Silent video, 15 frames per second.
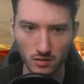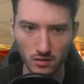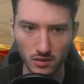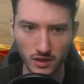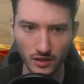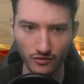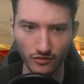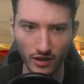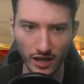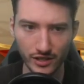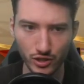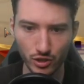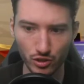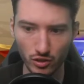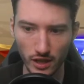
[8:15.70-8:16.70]

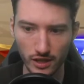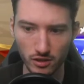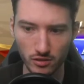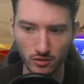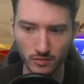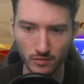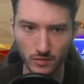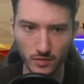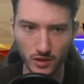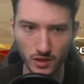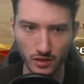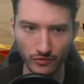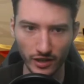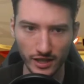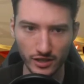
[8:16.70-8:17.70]

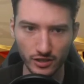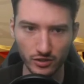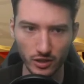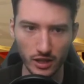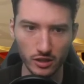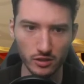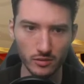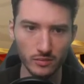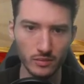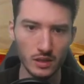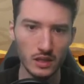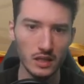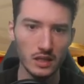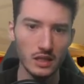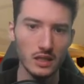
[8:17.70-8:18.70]
Savai-Triome.
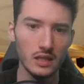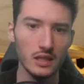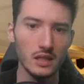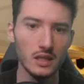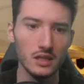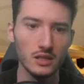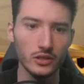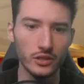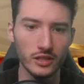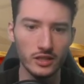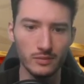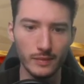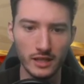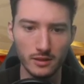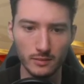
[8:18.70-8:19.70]
So this
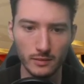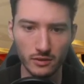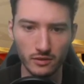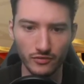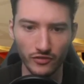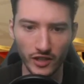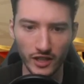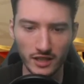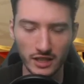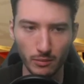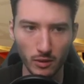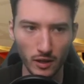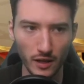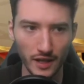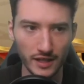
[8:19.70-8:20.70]
makes me think they're
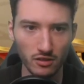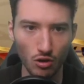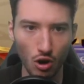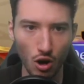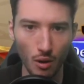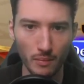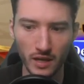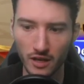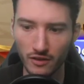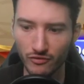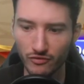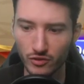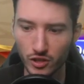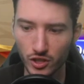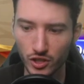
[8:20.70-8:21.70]
playing the Omnath
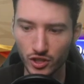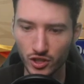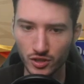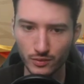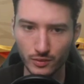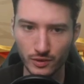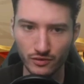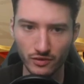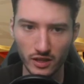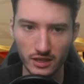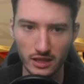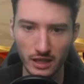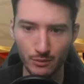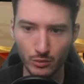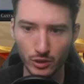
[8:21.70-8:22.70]
version with like
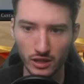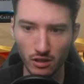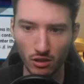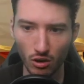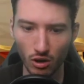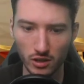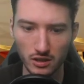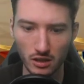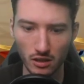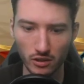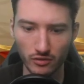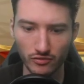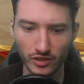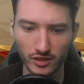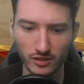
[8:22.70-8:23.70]
Temporary
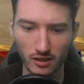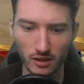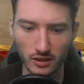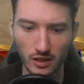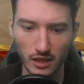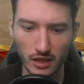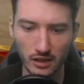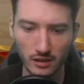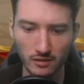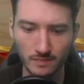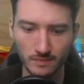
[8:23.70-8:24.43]
Lockdown, things like that.